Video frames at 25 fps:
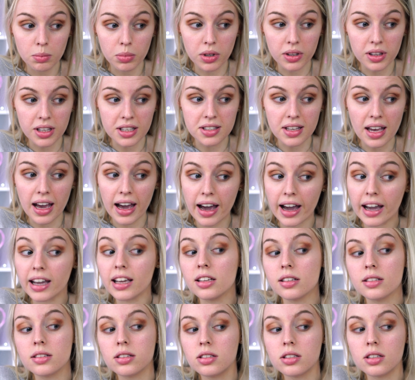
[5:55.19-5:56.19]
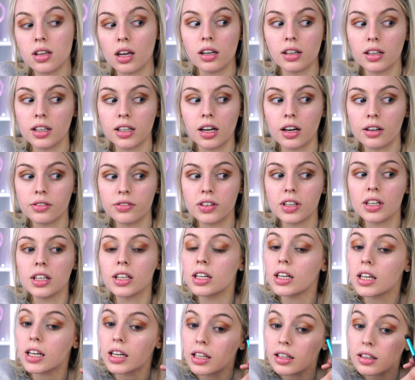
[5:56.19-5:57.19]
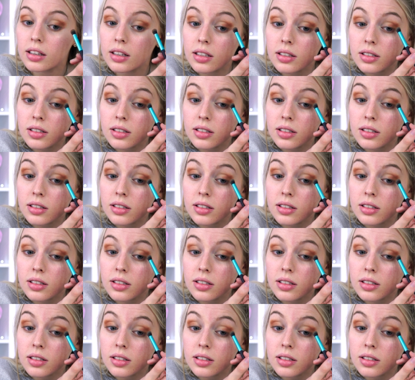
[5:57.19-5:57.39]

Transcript: But this eye is certainly not feeling it.